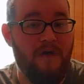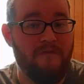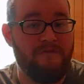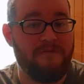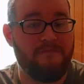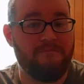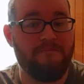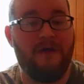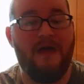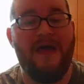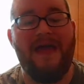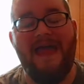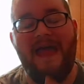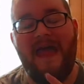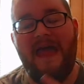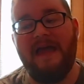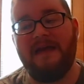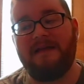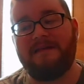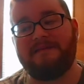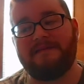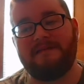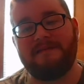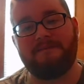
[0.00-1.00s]
of them, but
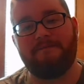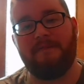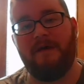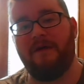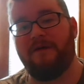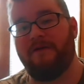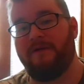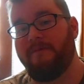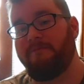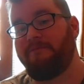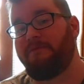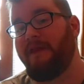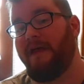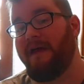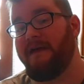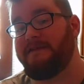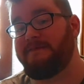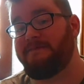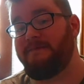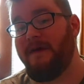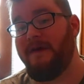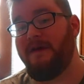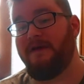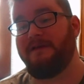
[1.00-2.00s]
X is better. It
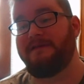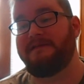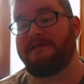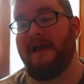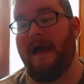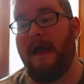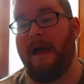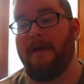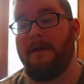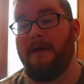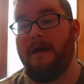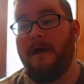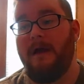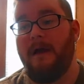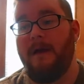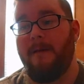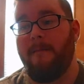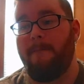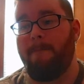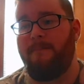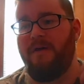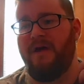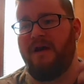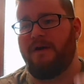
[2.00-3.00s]
plays better. It's got
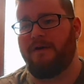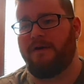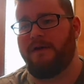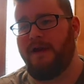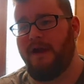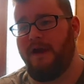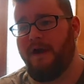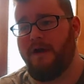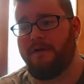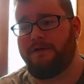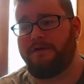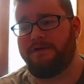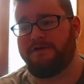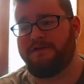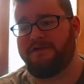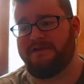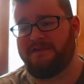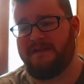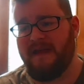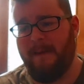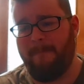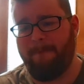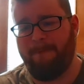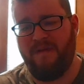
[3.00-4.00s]
better characters.
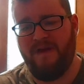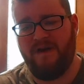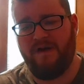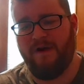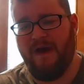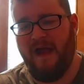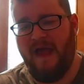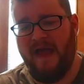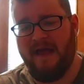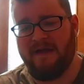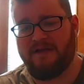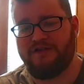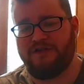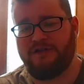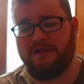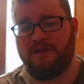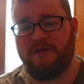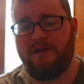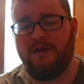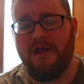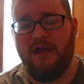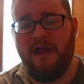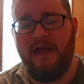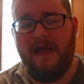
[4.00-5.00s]
It's got better
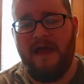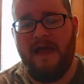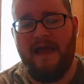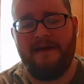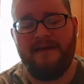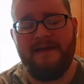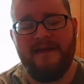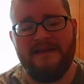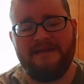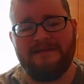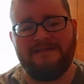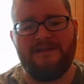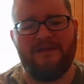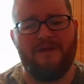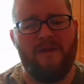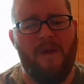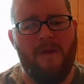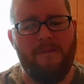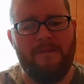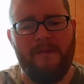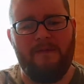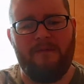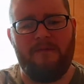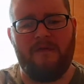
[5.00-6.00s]
action. And yes, there are a
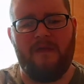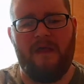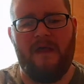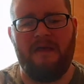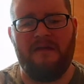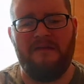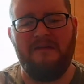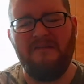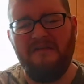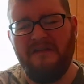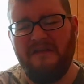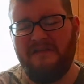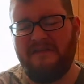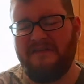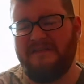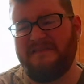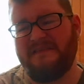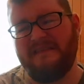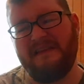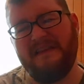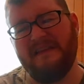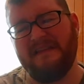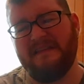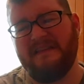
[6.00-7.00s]
lot of people that are like, oh,
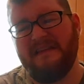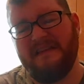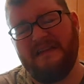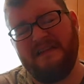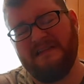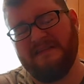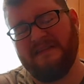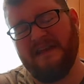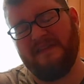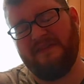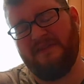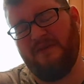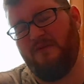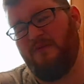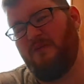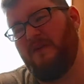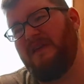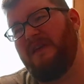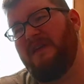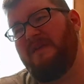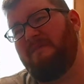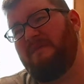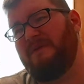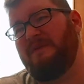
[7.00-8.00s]
it's got the
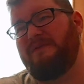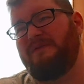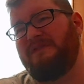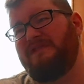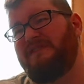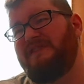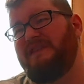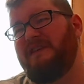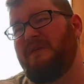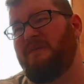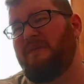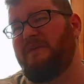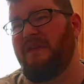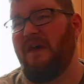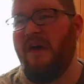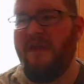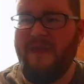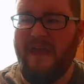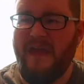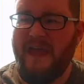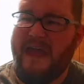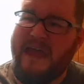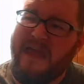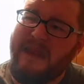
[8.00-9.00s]
weeaboo shit with all
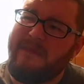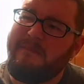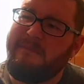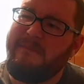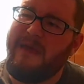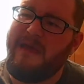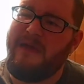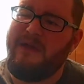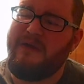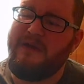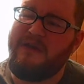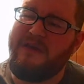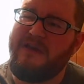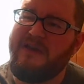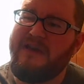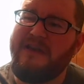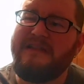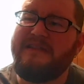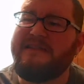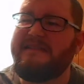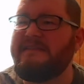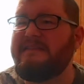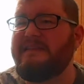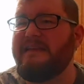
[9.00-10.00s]
the anime
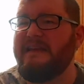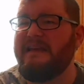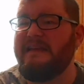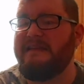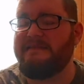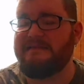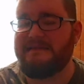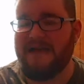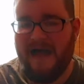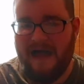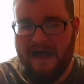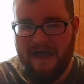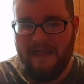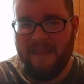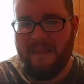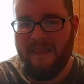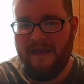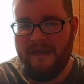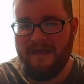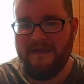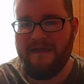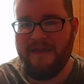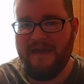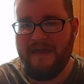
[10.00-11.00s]
cutscenes. I
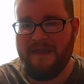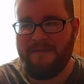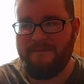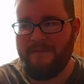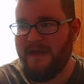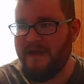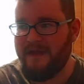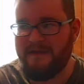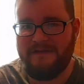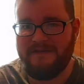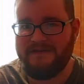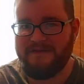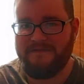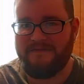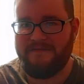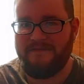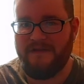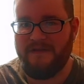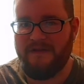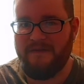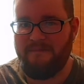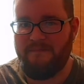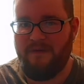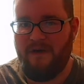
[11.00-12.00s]
like anime. It doesn't
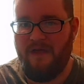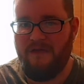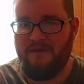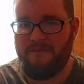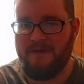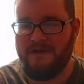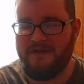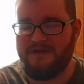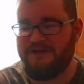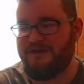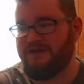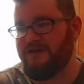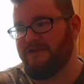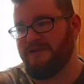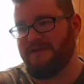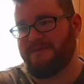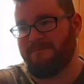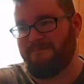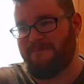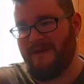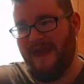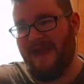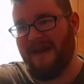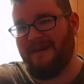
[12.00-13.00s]
fucking bother me. Sure, it's
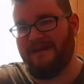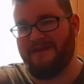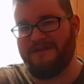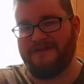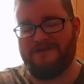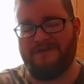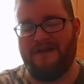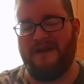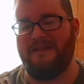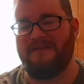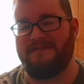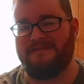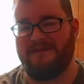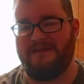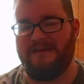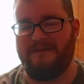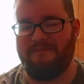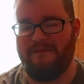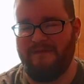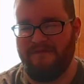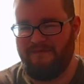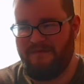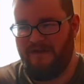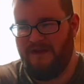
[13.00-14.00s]
badly
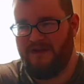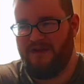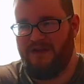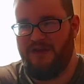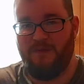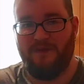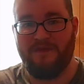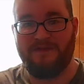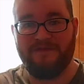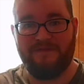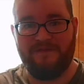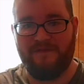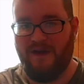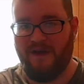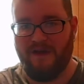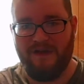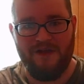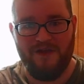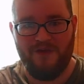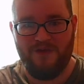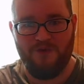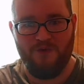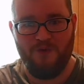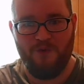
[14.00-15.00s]
translated, but fuck you, it's
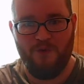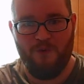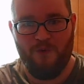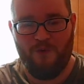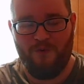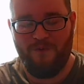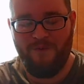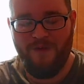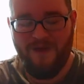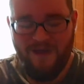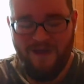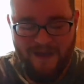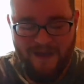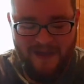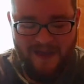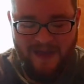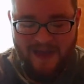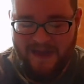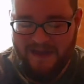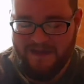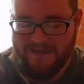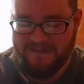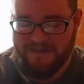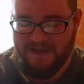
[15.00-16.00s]
fucking cool.
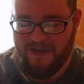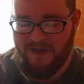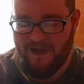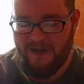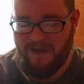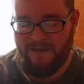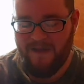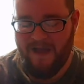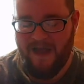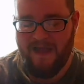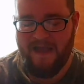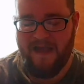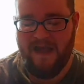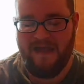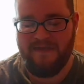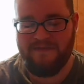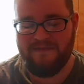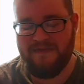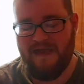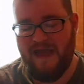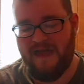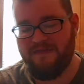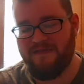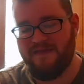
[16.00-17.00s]
And
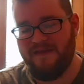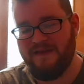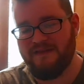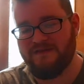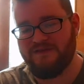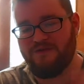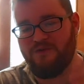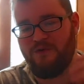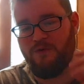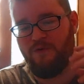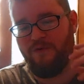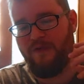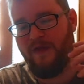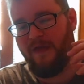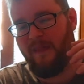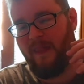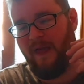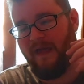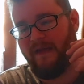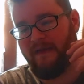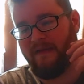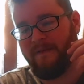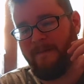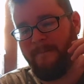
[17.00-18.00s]
I think it's cool that
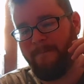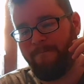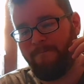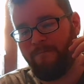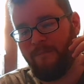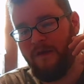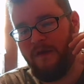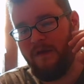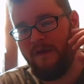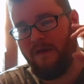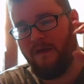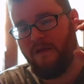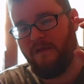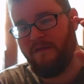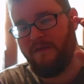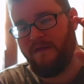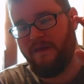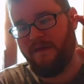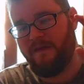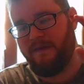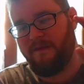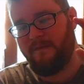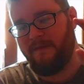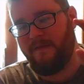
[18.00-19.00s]
like
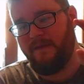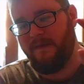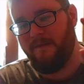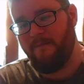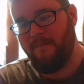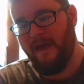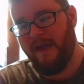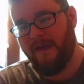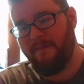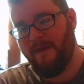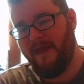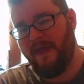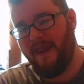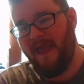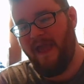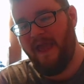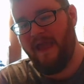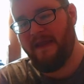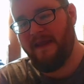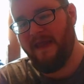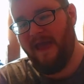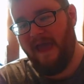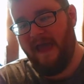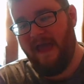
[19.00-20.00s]
the Mega Man
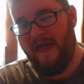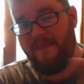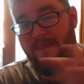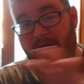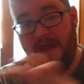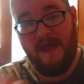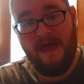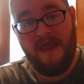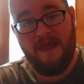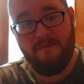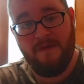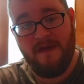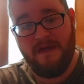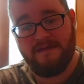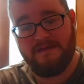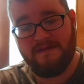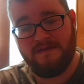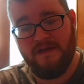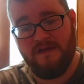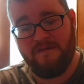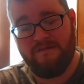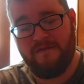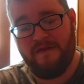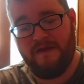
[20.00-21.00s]
8 had the anime
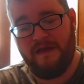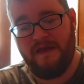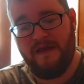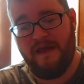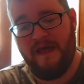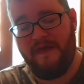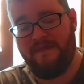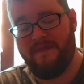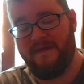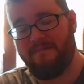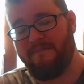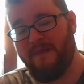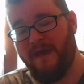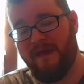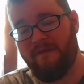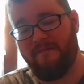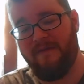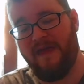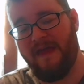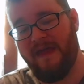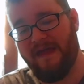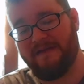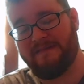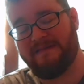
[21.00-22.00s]
stuff in it, and then Mega
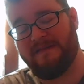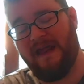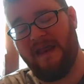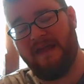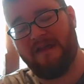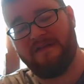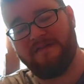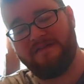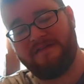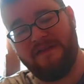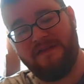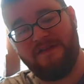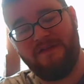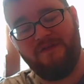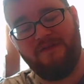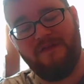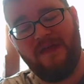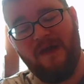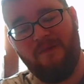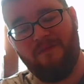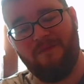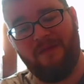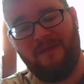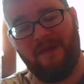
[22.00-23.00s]
Man X kind of continued
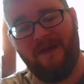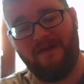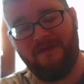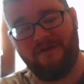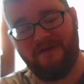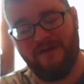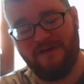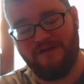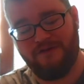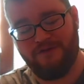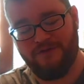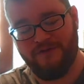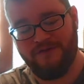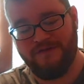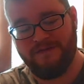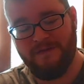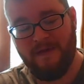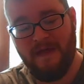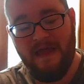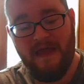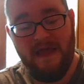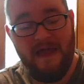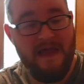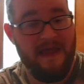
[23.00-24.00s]
that with later
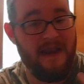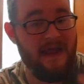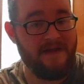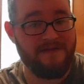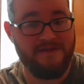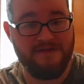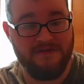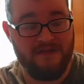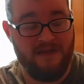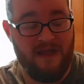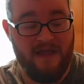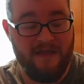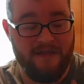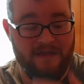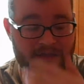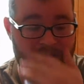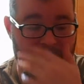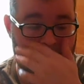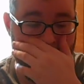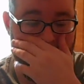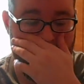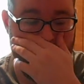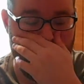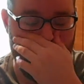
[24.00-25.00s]
entries, and I just like it.
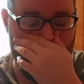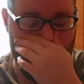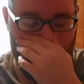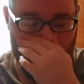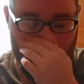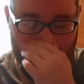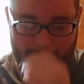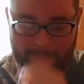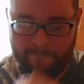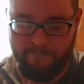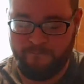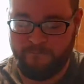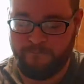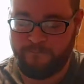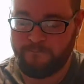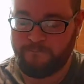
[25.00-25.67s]
I like it a lot.